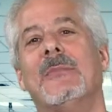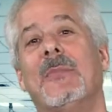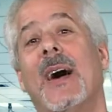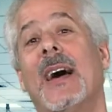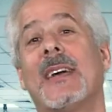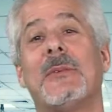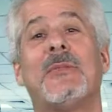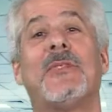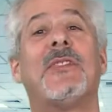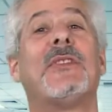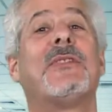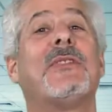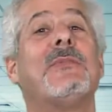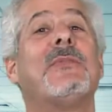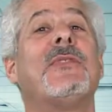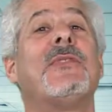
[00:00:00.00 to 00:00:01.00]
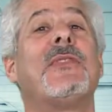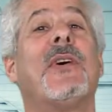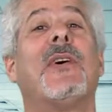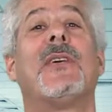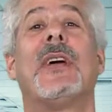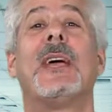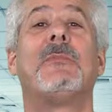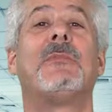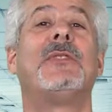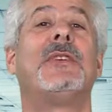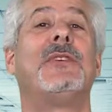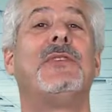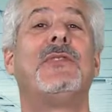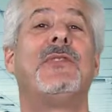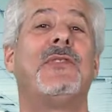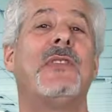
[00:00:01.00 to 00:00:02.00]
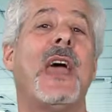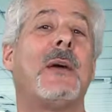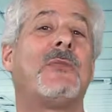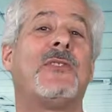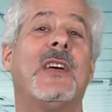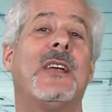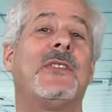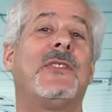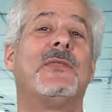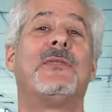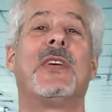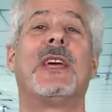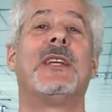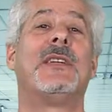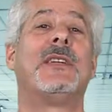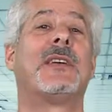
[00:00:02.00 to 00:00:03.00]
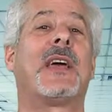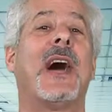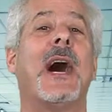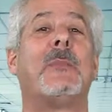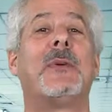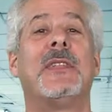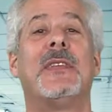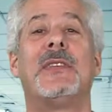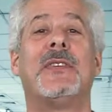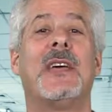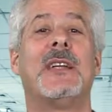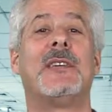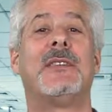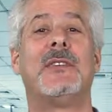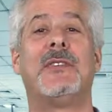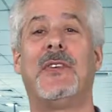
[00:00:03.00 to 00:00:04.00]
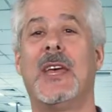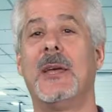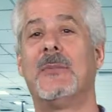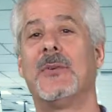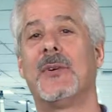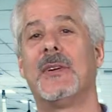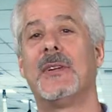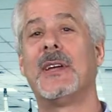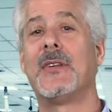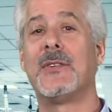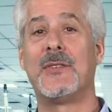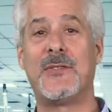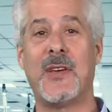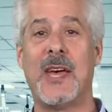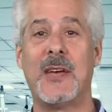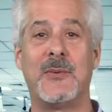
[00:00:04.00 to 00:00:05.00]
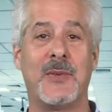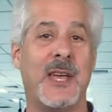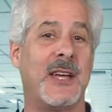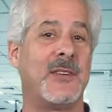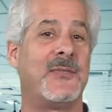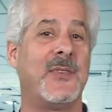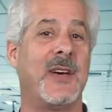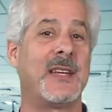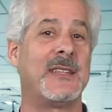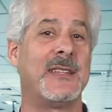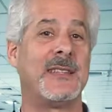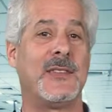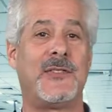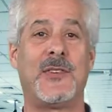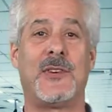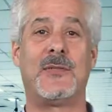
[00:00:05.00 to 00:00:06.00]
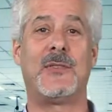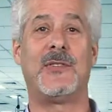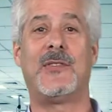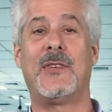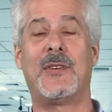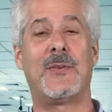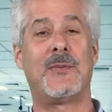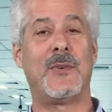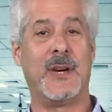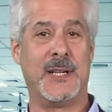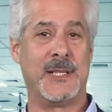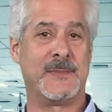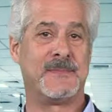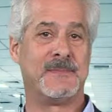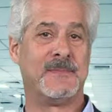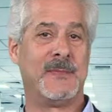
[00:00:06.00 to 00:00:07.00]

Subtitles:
Backup systems are able to use snapshots of data to copy the data to tape or another site without affecting the servers that are running.